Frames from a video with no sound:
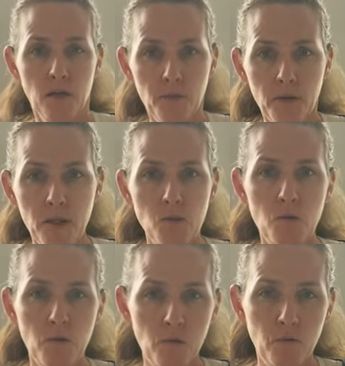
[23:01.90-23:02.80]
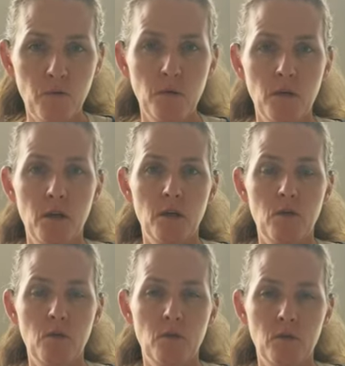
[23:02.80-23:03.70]
place where you feel like
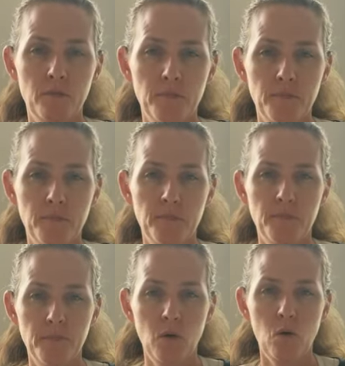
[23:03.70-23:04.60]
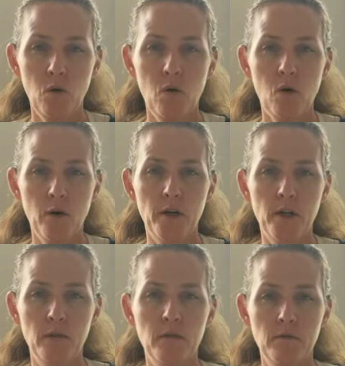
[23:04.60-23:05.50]
you're
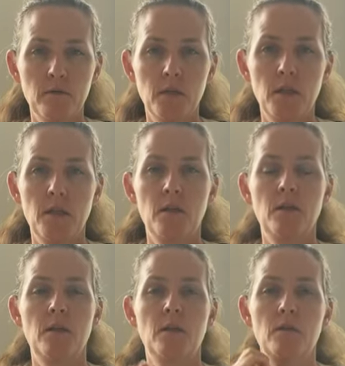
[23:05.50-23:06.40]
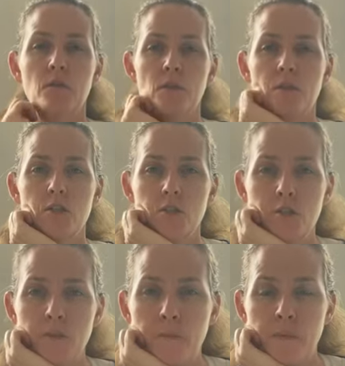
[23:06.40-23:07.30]
wholehearted in the relationship,